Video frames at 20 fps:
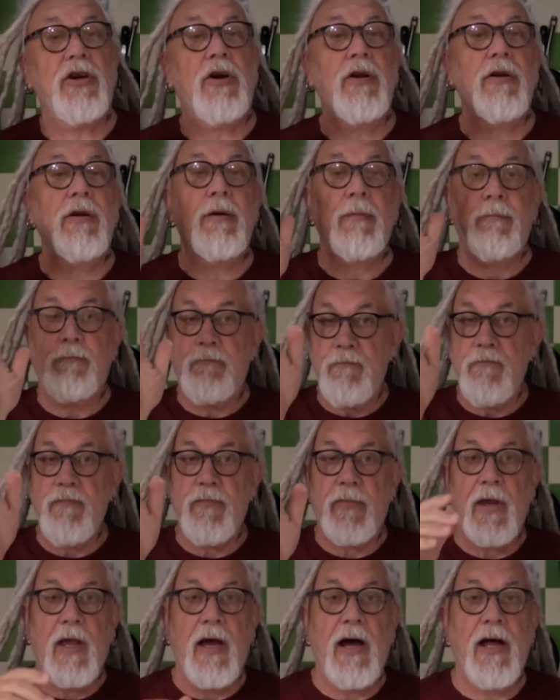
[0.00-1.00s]
on.
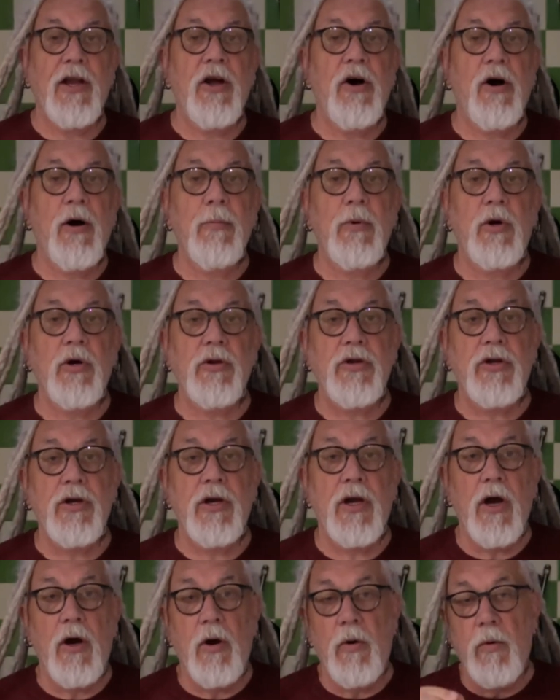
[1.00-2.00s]
I know I'm good to
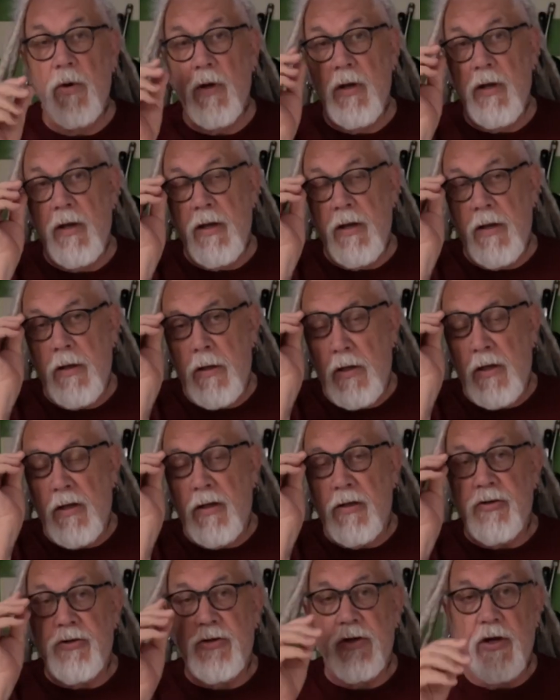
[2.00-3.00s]
go.
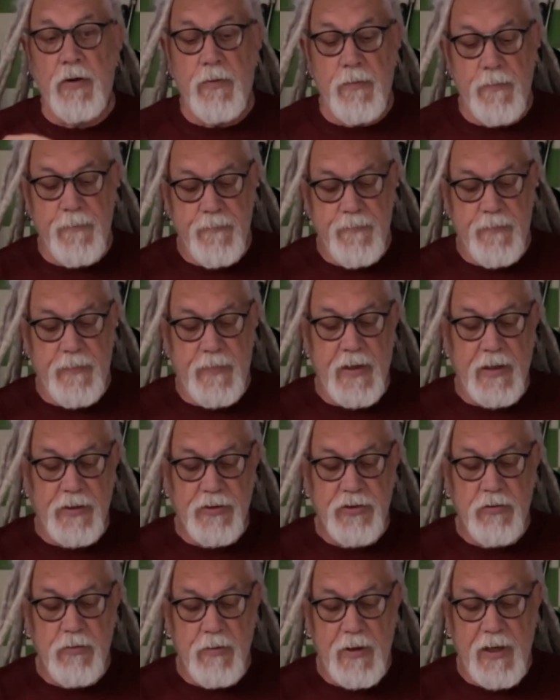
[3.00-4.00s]
So
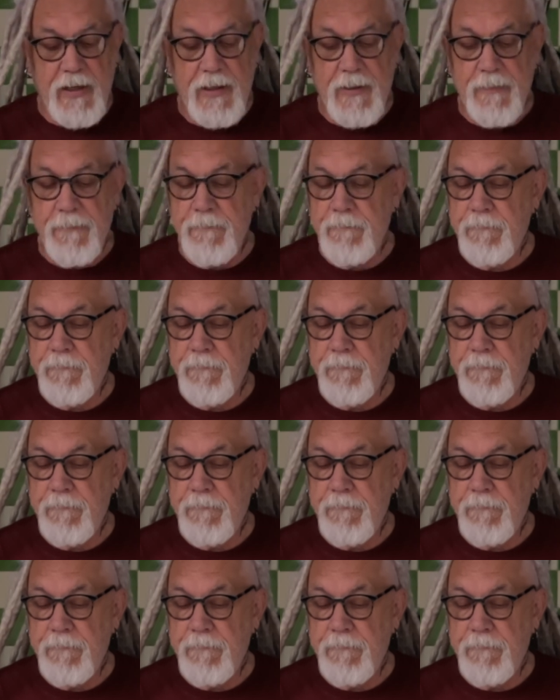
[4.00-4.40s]
that's great.